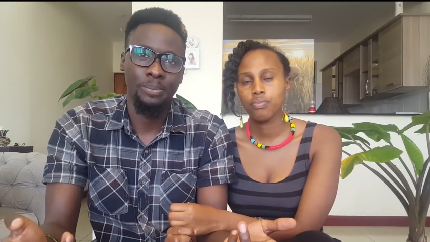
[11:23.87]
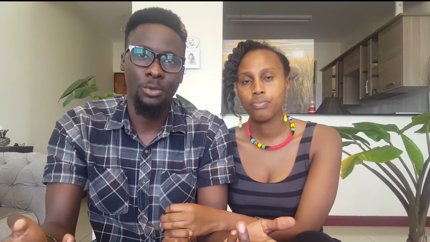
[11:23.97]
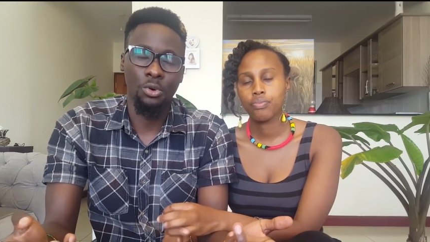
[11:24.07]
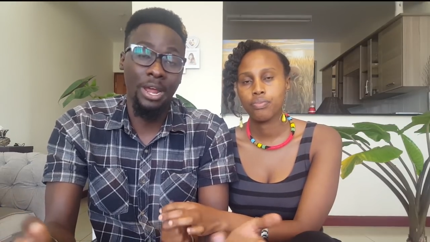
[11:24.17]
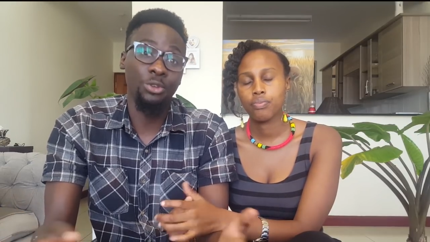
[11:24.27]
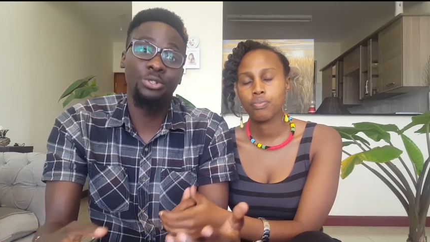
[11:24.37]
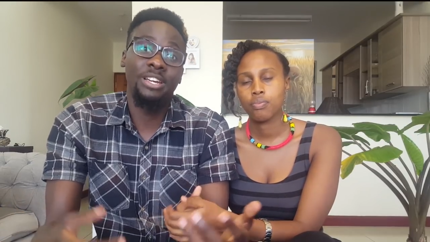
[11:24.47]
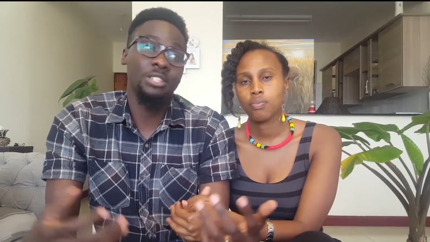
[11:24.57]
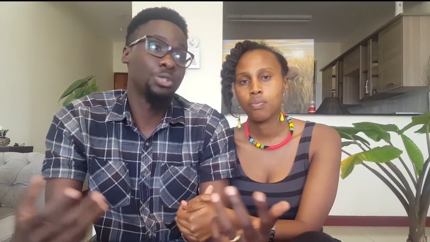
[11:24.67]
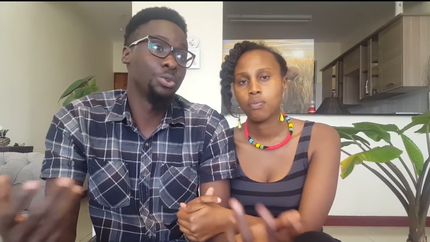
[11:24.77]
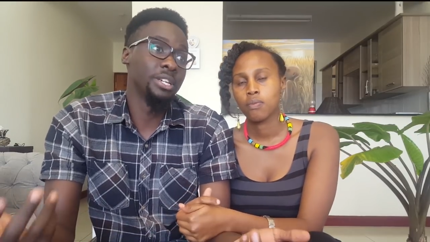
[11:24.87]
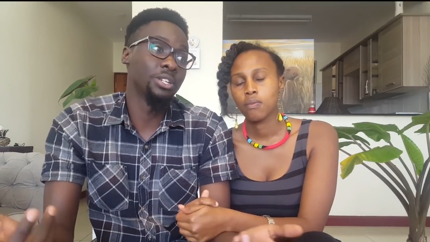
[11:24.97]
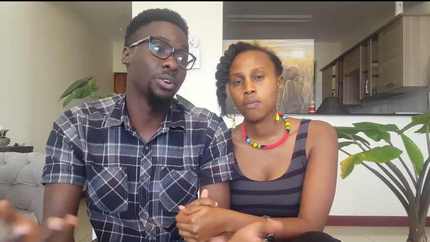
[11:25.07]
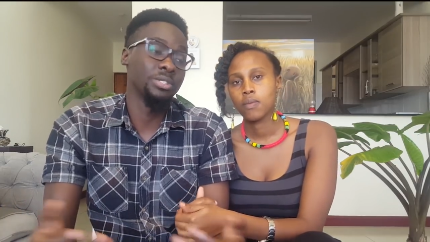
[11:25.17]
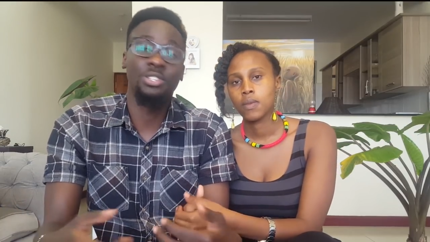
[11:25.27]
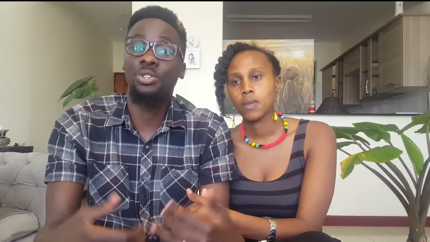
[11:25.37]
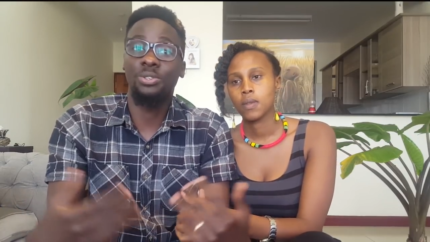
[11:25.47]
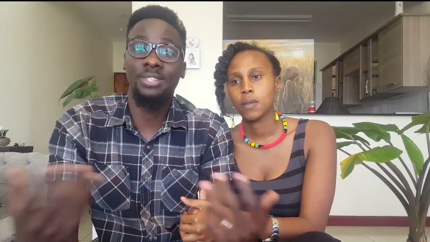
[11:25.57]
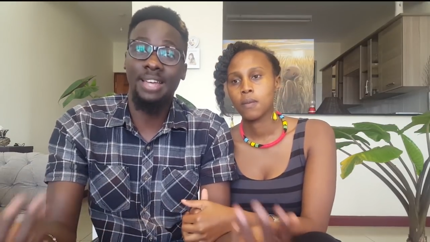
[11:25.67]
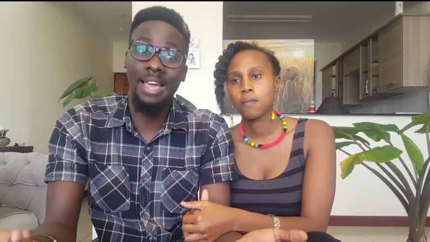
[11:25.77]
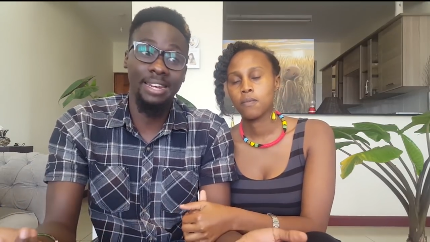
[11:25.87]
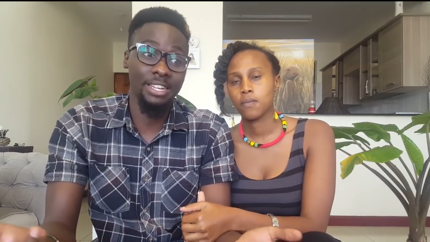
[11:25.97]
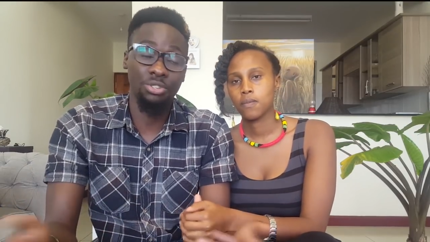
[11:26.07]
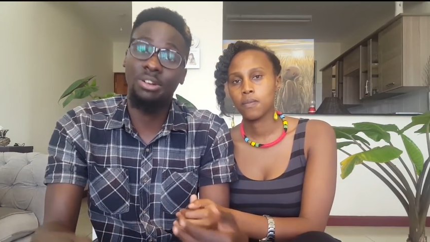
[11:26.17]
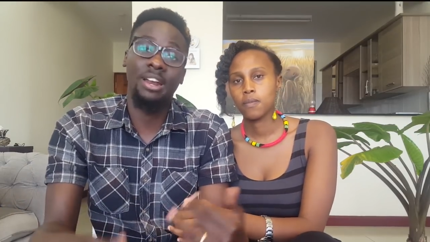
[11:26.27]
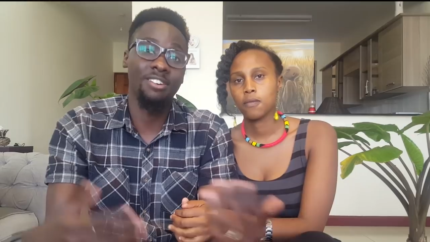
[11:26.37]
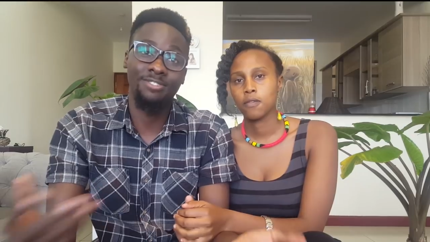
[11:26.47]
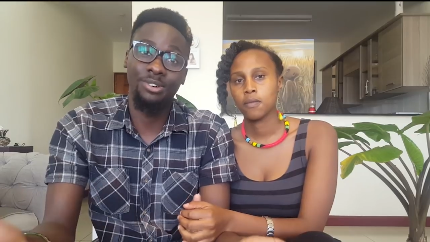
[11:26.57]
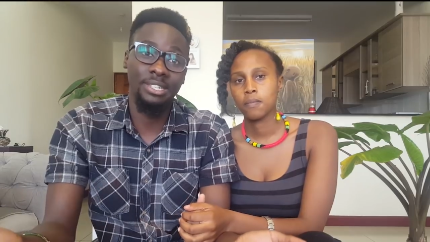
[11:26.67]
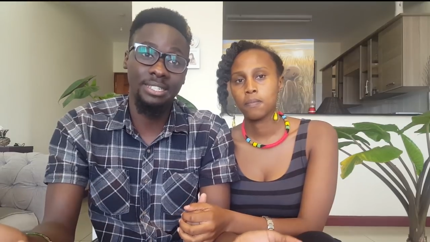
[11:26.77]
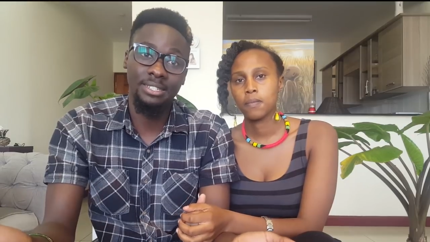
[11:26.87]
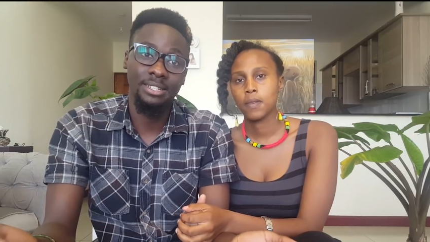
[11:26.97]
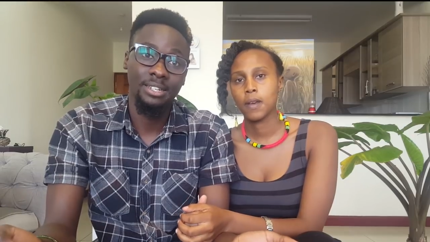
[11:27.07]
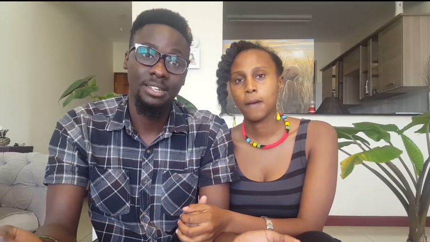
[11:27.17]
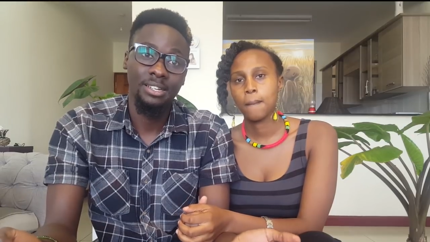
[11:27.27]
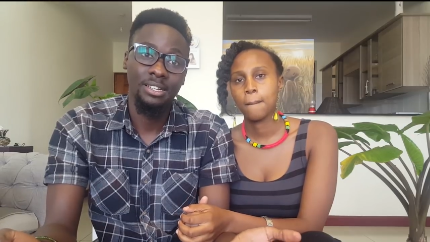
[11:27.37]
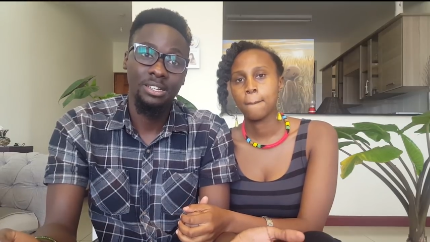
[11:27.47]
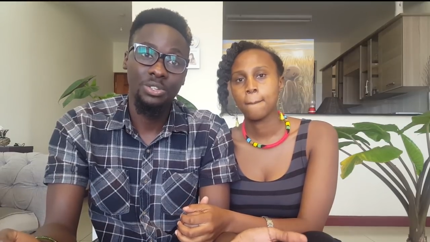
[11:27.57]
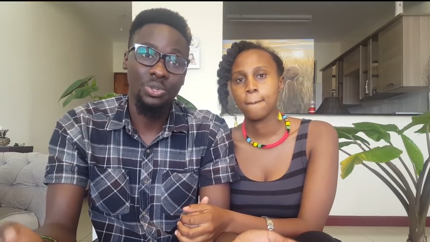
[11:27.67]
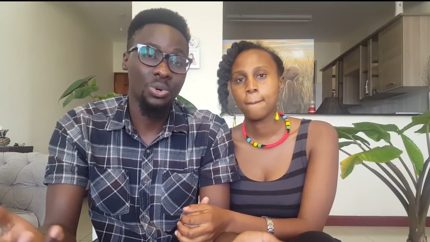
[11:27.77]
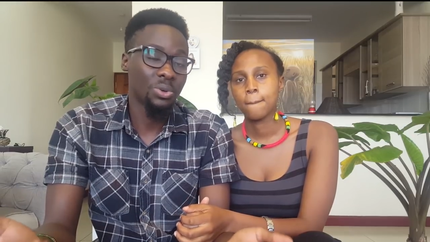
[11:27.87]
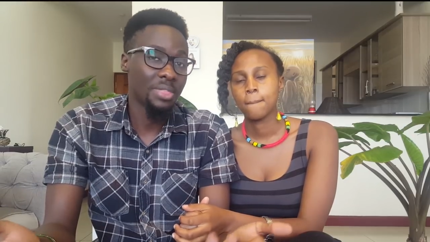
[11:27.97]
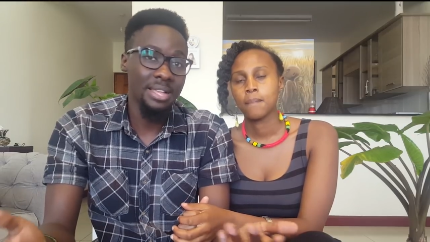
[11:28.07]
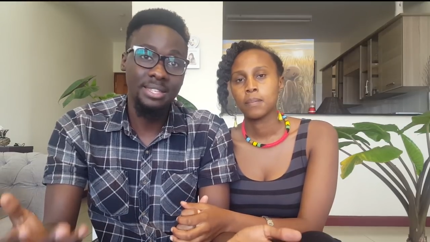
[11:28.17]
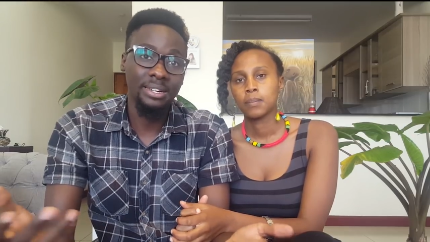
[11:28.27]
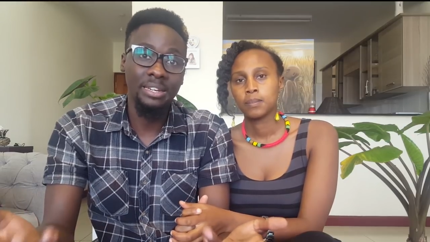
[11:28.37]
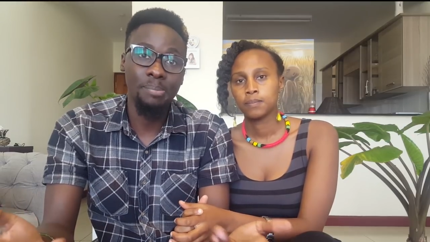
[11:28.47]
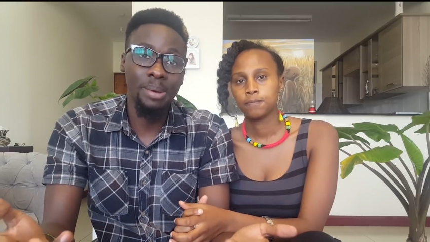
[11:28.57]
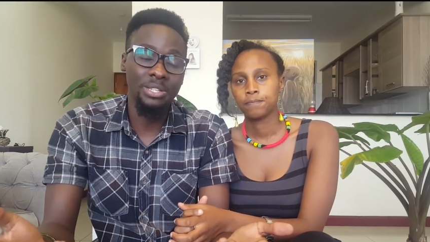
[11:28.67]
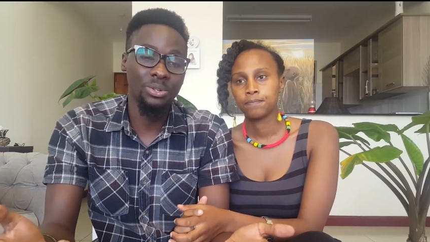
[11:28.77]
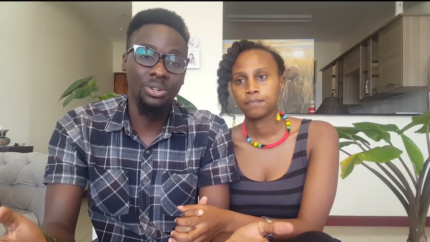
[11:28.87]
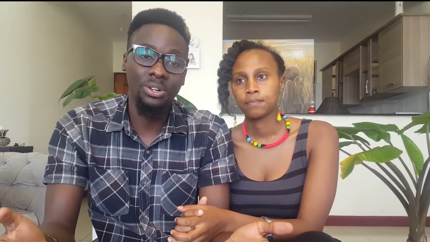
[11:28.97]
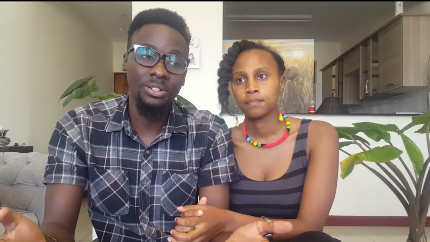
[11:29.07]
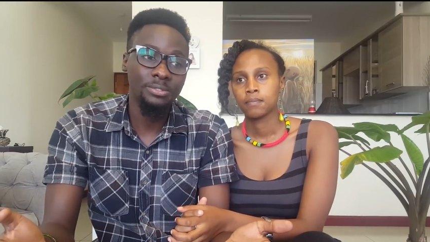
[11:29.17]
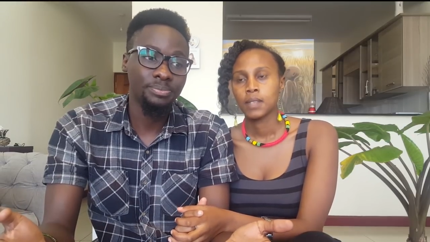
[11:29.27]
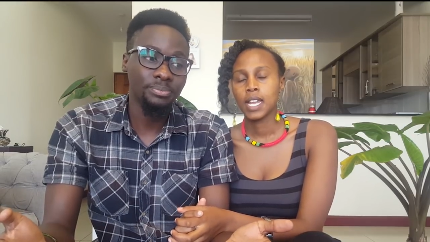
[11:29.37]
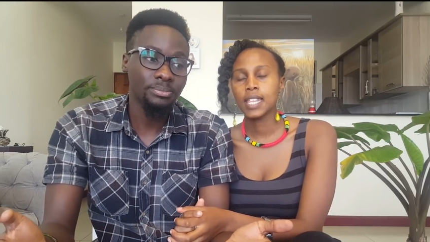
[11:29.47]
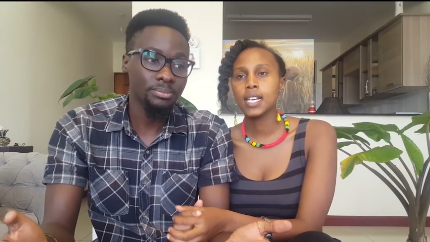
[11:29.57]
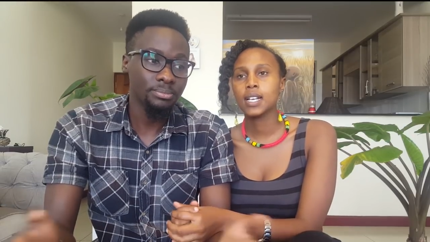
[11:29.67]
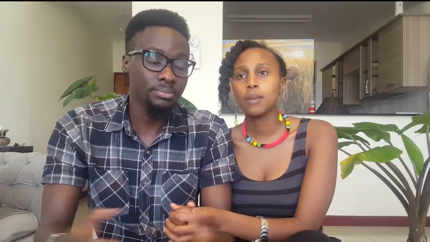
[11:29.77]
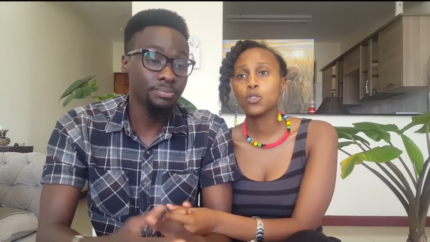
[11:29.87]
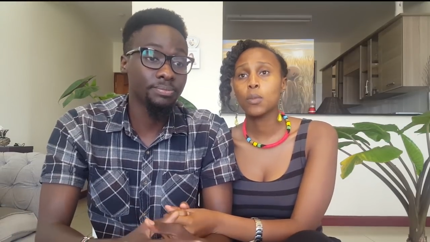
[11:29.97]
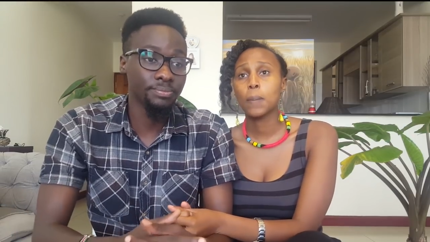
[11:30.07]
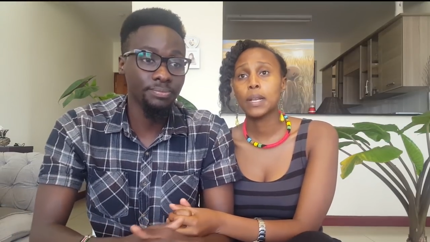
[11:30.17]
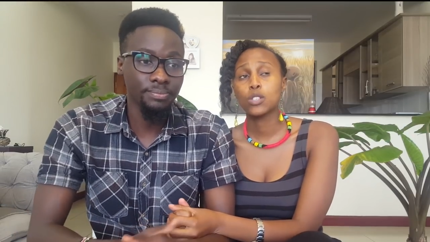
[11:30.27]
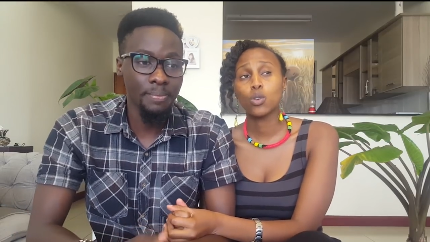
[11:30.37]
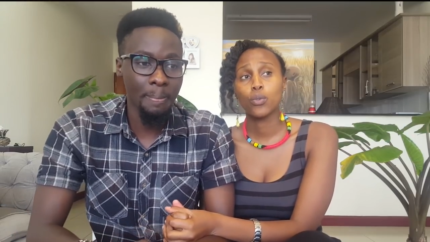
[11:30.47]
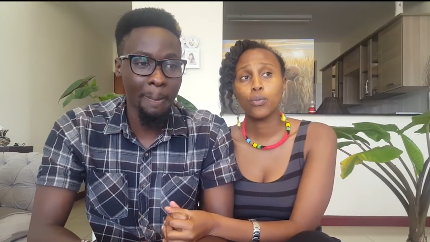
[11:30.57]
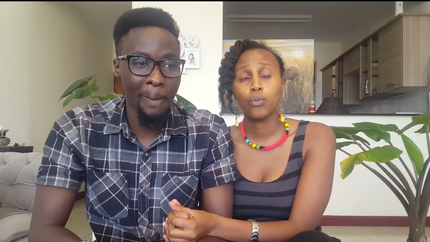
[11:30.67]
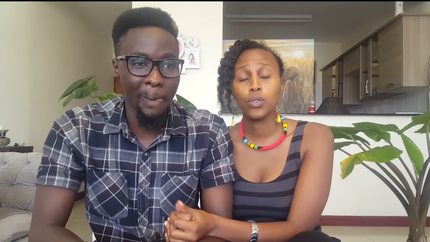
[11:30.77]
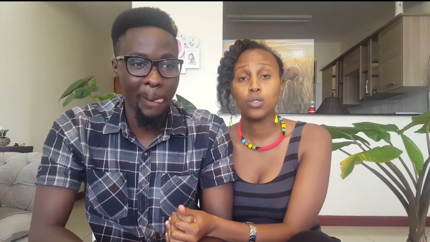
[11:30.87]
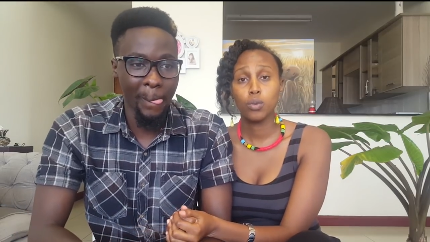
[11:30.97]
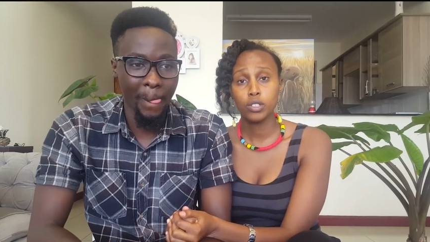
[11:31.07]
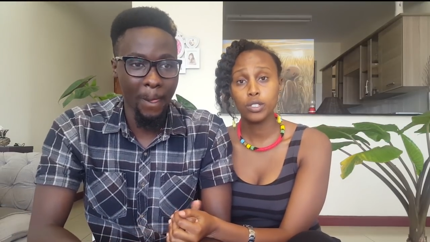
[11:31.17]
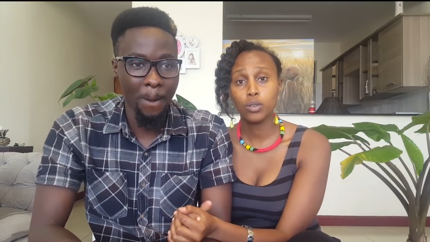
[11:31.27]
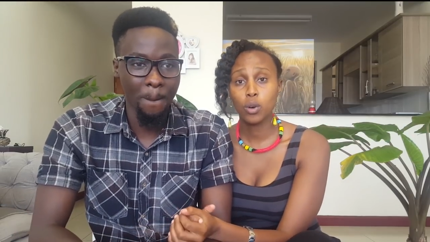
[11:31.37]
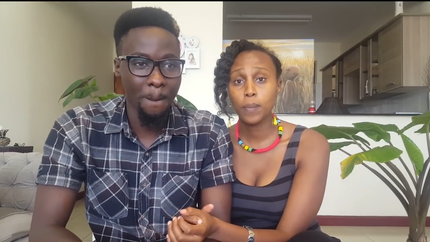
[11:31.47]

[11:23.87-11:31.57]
Speaker 1: or are you just doing it because it's your style and you can afford it yeah. So that's really personal.
Speaker 2: And I think it comes from mm. a place of you want to compare